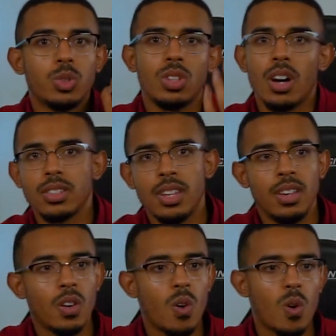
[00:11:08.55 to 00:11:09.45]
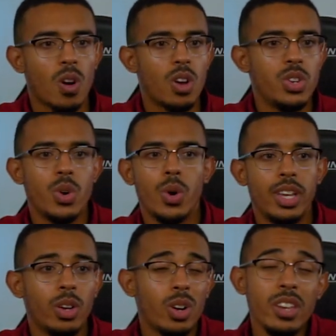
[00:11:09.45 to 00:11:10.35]
daunting or
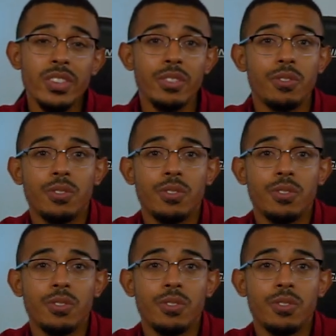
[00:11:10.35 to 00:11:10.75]
annoying or even